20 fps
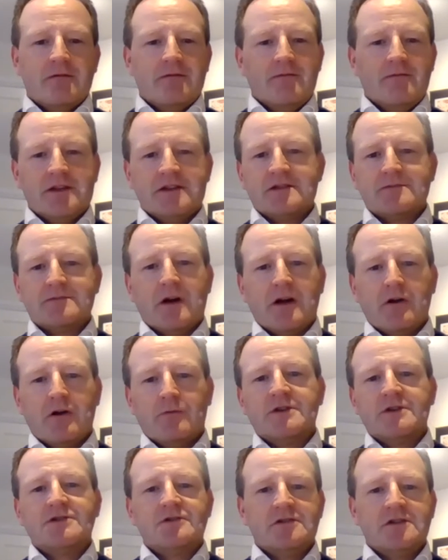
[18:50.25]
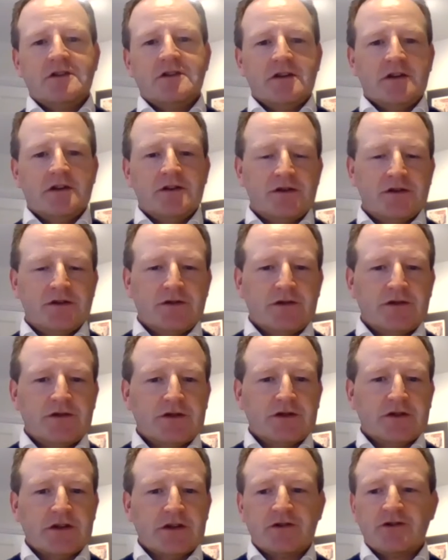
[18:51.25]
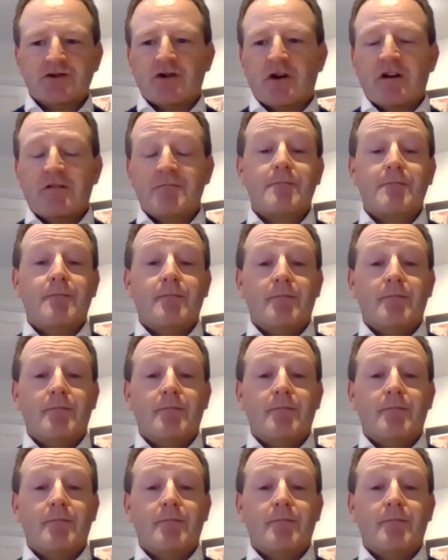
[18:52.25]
This is my opportunity to drive,